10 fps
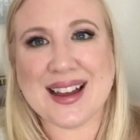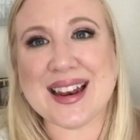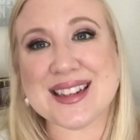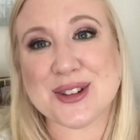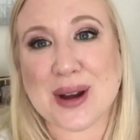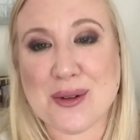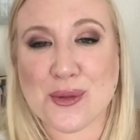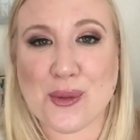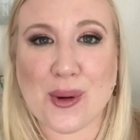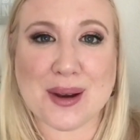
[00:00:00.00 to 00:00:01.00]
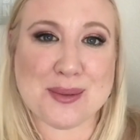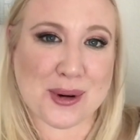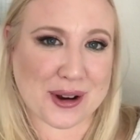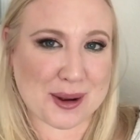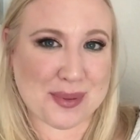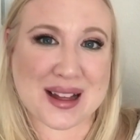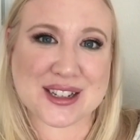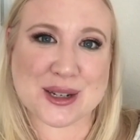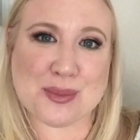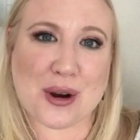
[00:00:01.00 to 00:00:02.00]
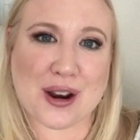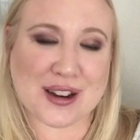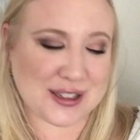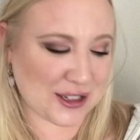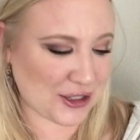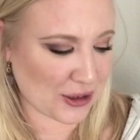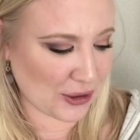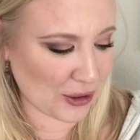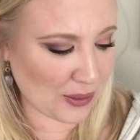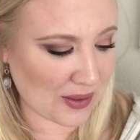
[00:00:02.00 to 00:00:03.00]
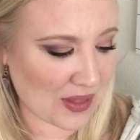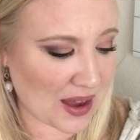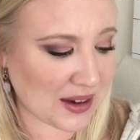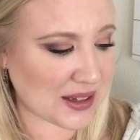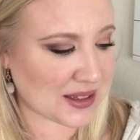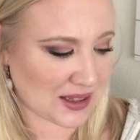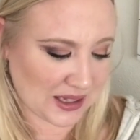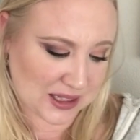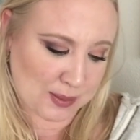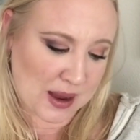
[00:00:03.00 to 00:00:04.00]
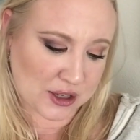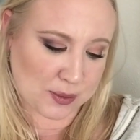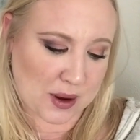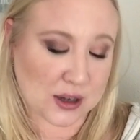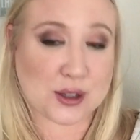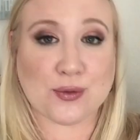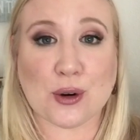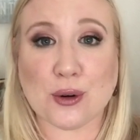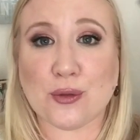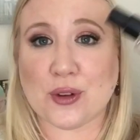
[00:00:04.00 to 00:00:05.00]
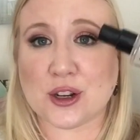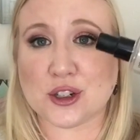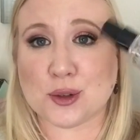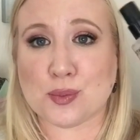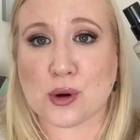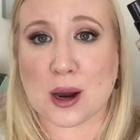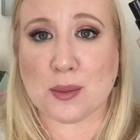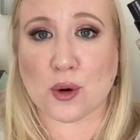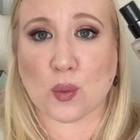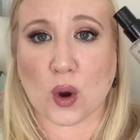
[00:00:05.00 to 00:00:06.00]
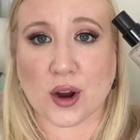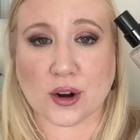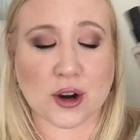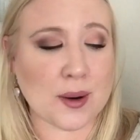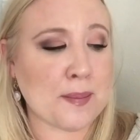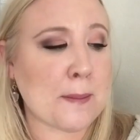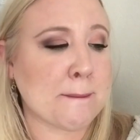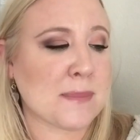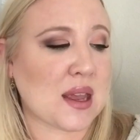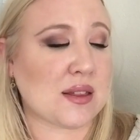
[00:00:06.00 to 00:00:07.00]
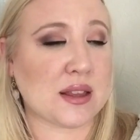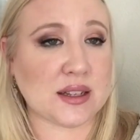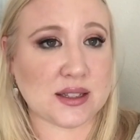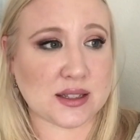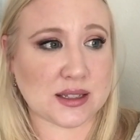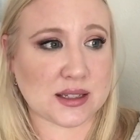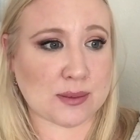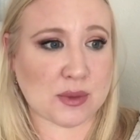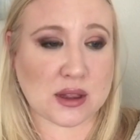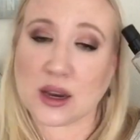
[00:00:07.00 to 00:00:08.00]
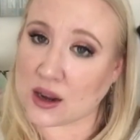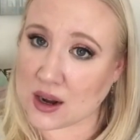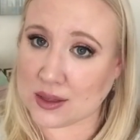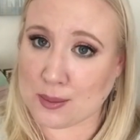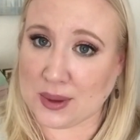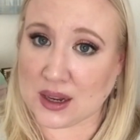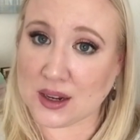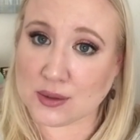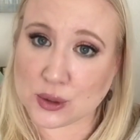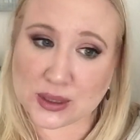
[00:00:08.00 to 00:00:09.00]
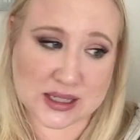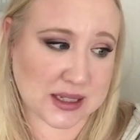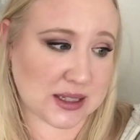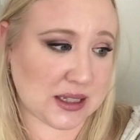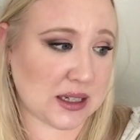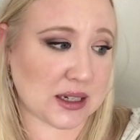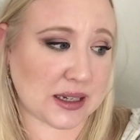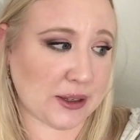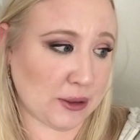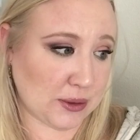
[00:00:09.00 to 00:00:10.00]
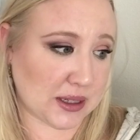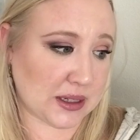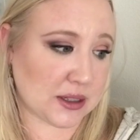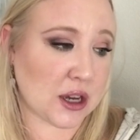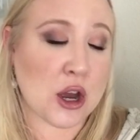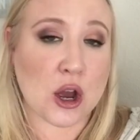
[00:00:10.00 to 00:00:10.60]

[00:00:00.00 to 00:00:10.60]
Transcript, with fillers: And I do have one more complexion product to show you, and that is the Smashbox Photo Finish Primer Water. This is something that I got at the beginning of 2016. I use it